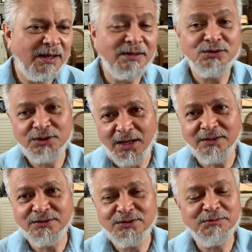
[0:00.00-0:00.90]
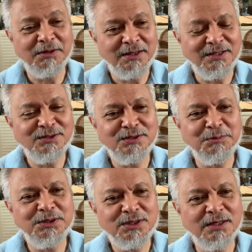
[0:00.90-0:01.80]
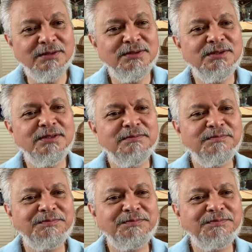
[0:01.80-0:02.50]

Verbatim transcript: and change what needs to be changed.